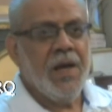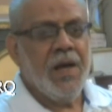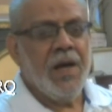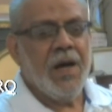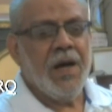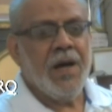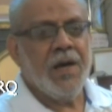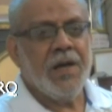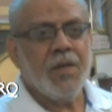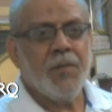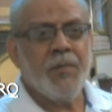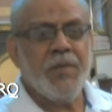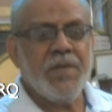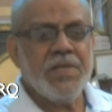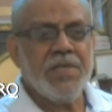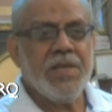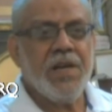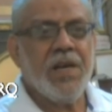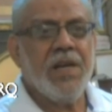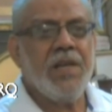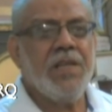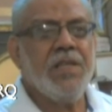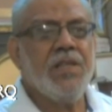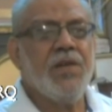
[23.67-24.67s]

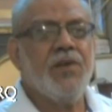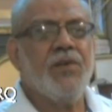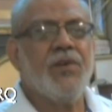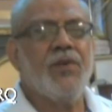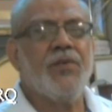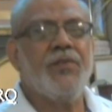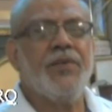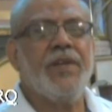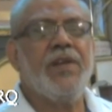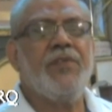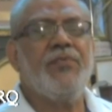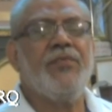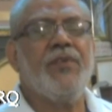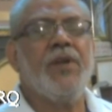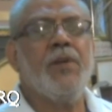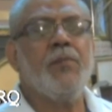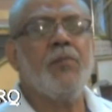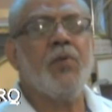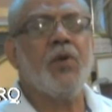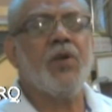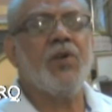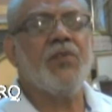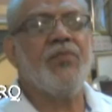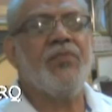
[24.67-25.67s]
Basically, the very
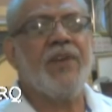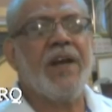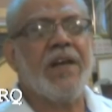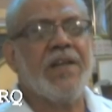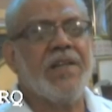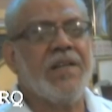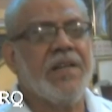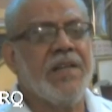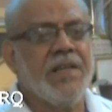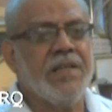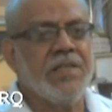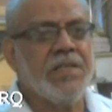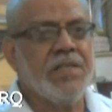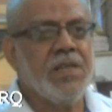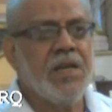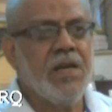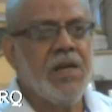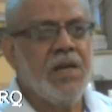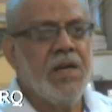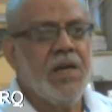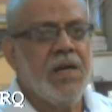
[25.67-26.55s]
important factor is